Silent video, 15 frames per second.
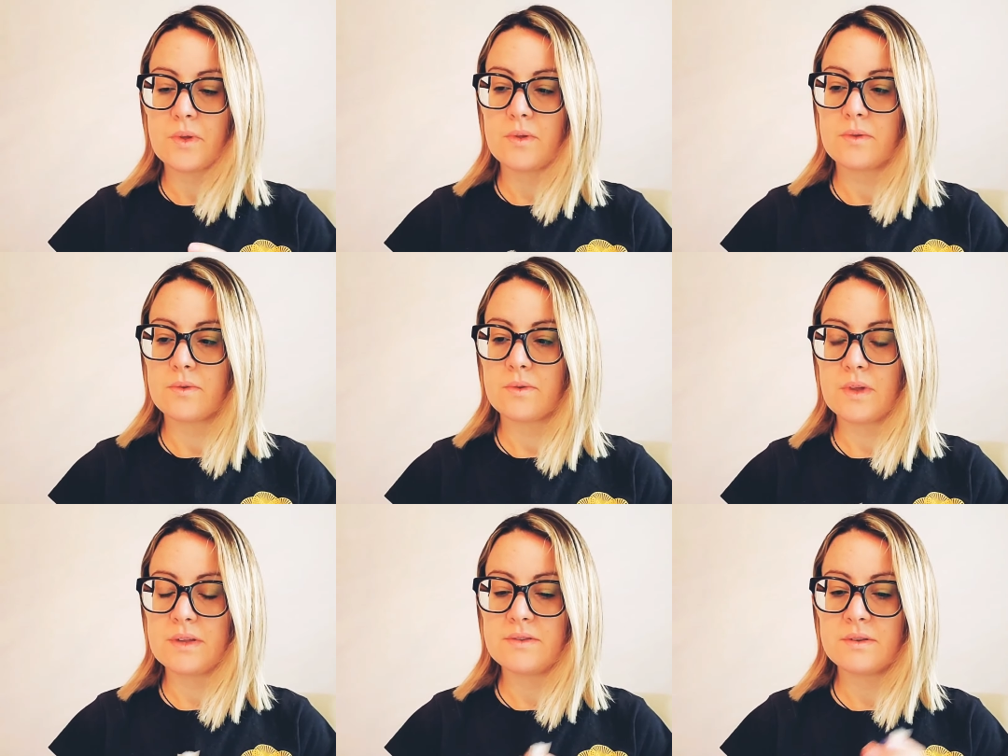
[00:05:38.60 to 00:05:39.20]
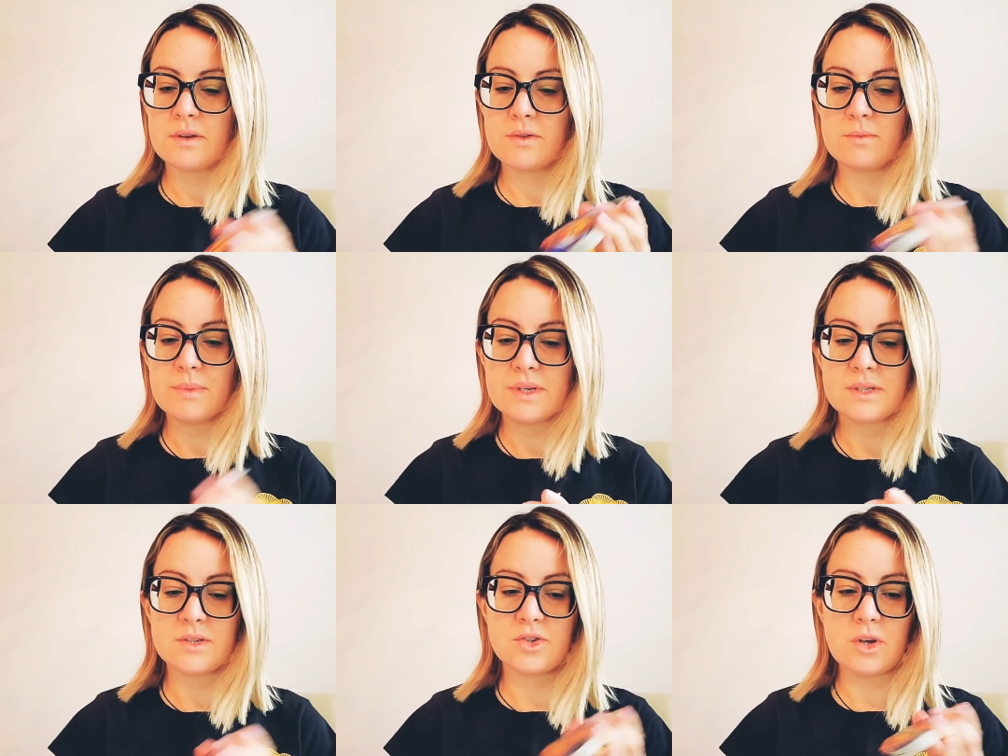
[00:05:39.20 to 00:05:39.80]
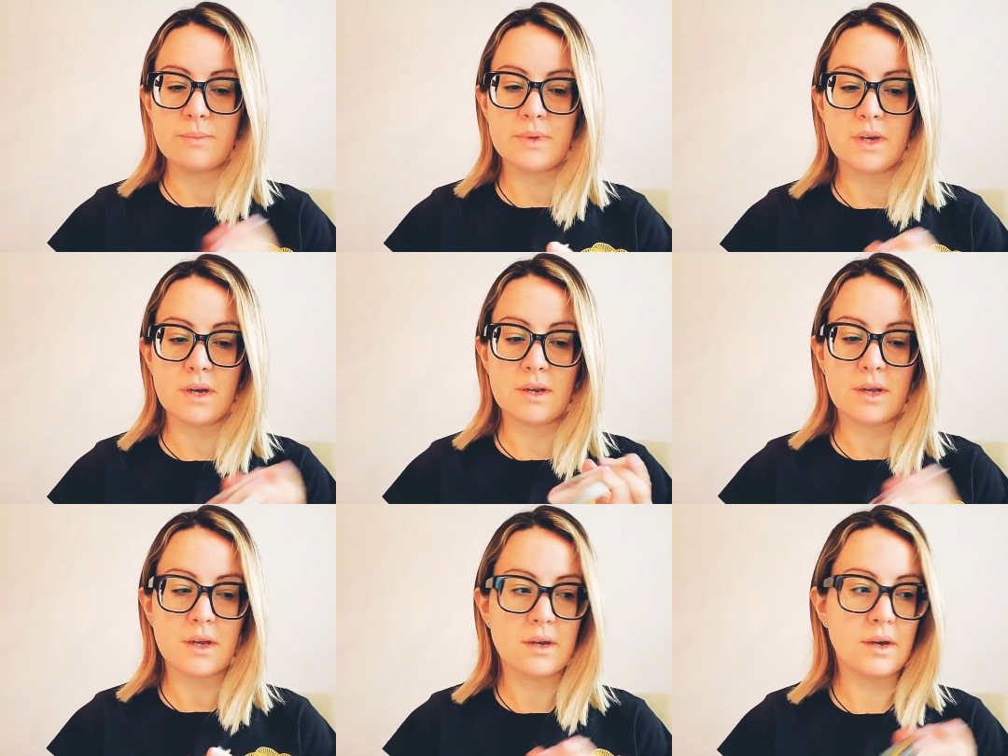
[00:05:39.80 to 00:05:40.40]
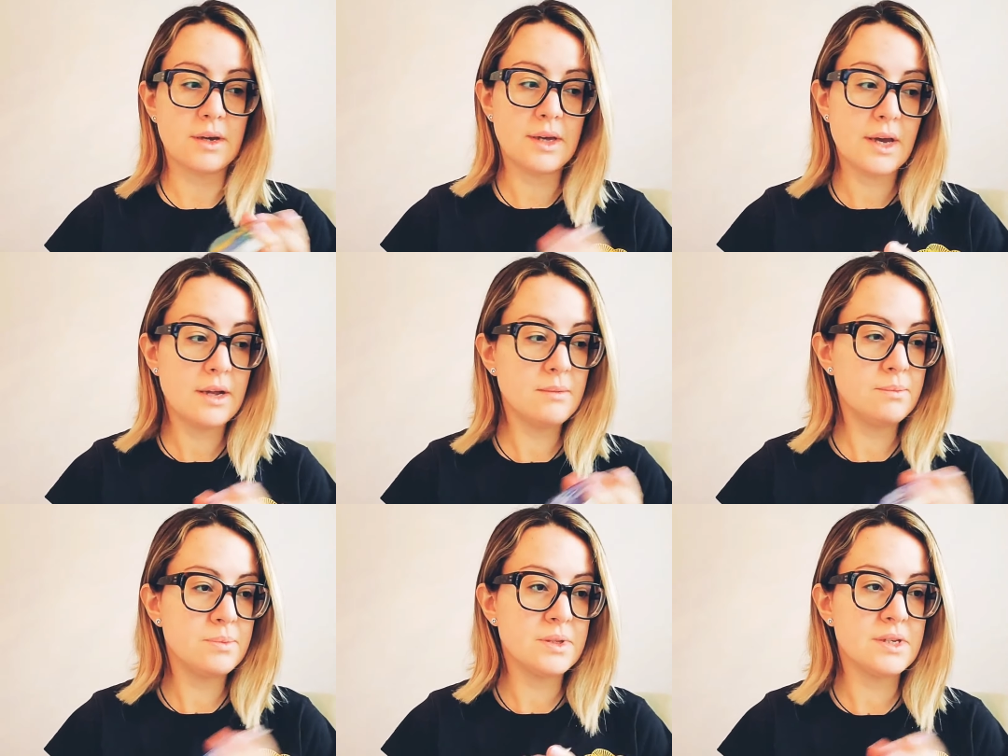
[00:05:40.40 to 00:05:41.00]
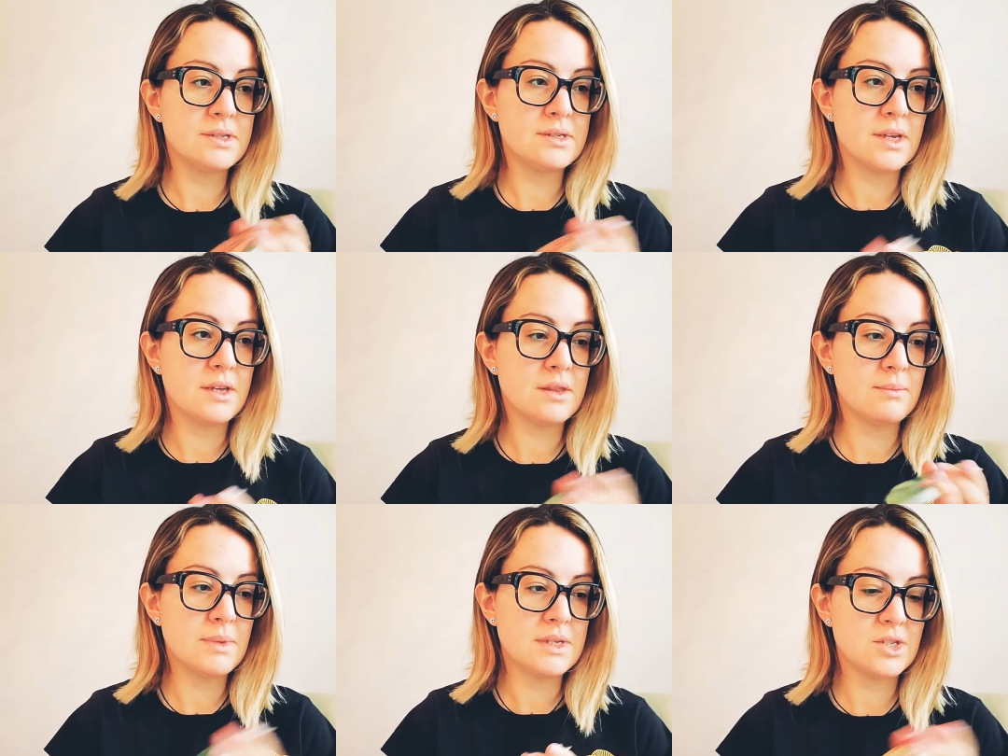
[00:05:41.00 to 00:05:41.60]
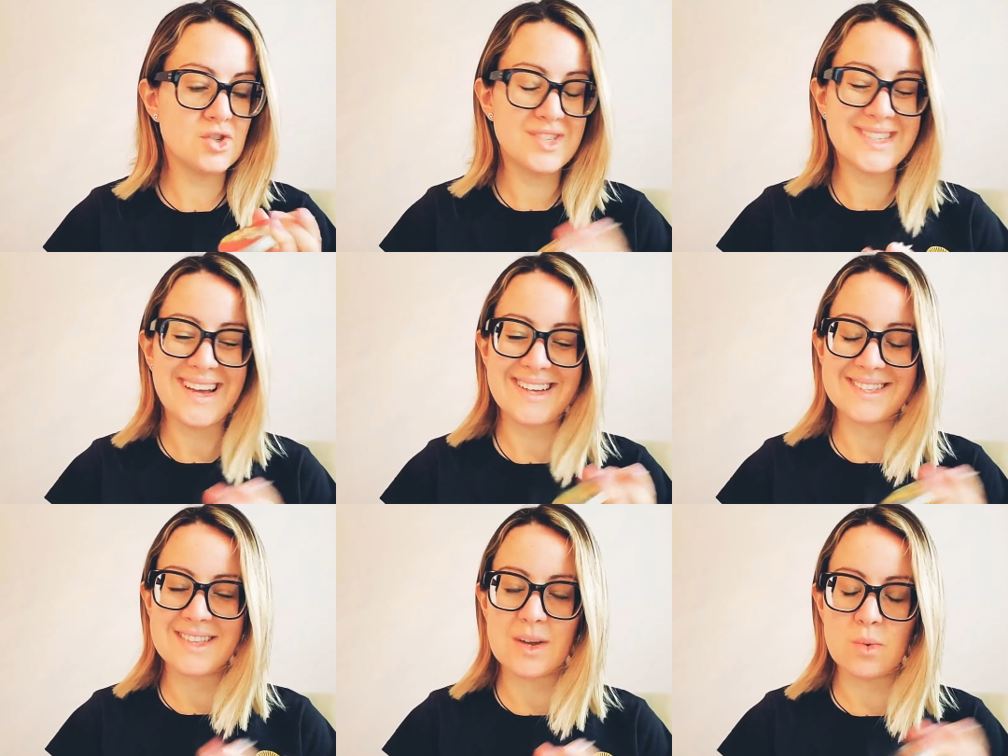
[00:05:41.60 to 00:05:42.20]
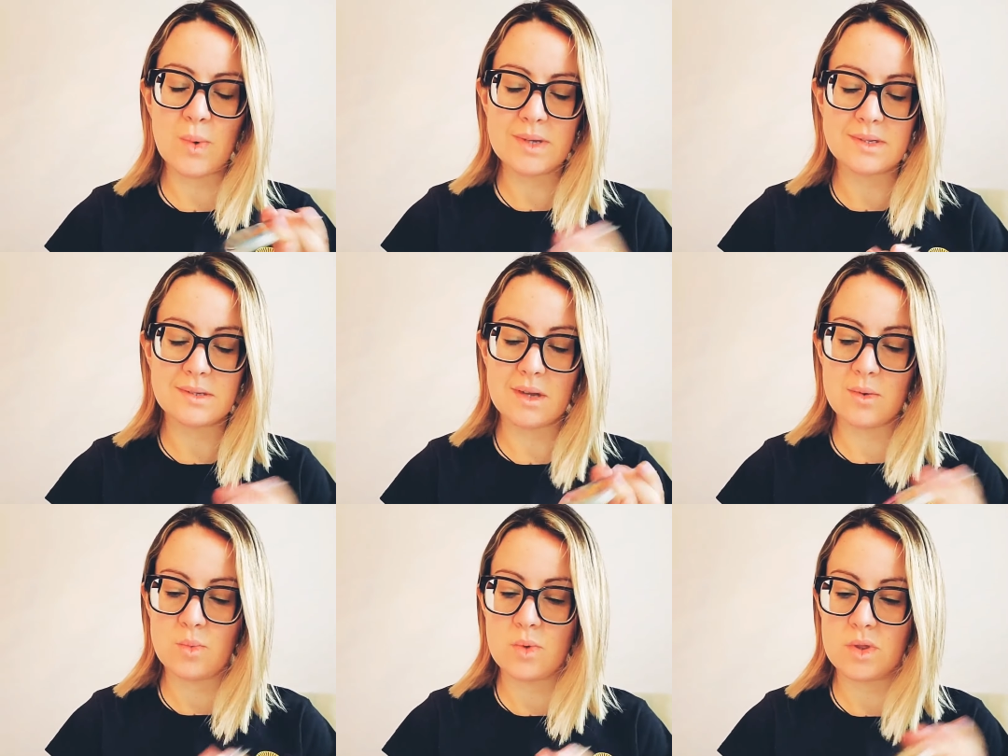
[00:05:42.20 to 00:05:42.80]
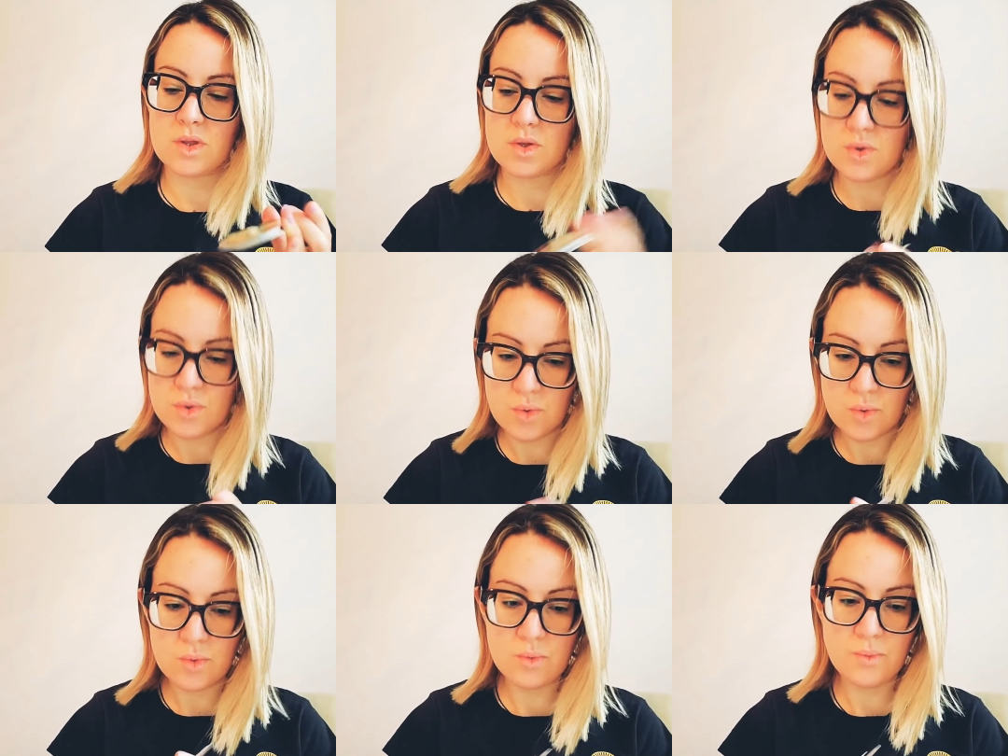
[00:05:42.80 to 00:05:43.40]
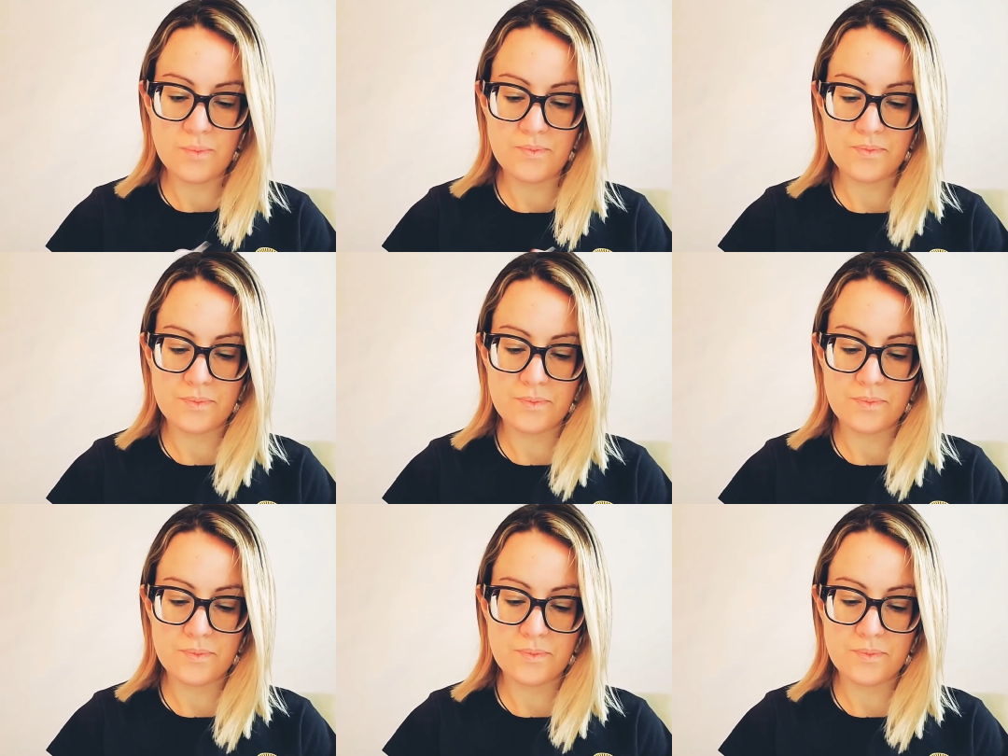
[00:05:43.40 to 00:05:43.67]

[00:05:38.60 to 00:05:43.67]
So that's another message I'm getting. Again, please take the messages as they resonate with you.